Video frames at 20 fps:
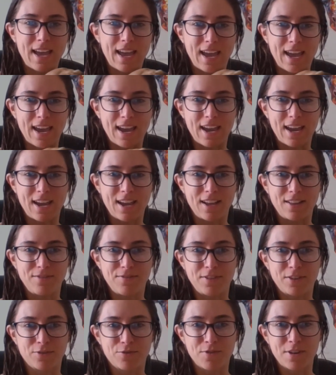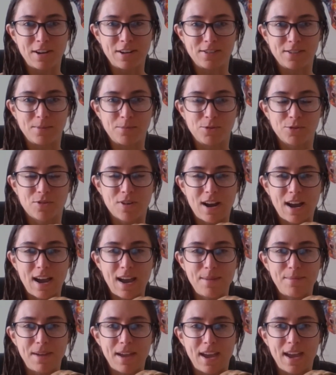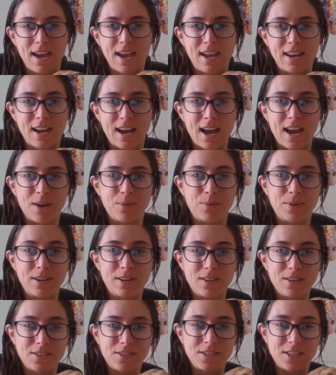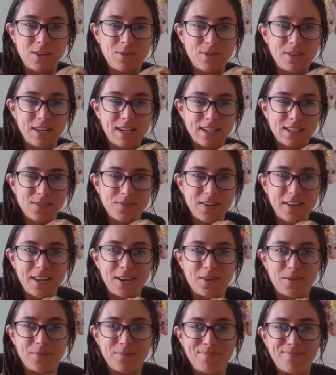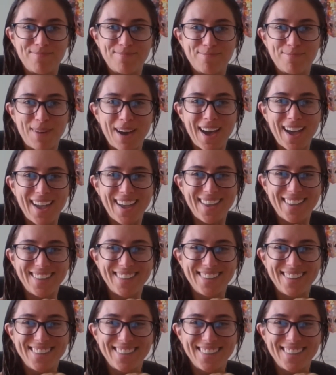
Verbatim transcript: And feel free to subscribe, and I will see you in the next video. Bye!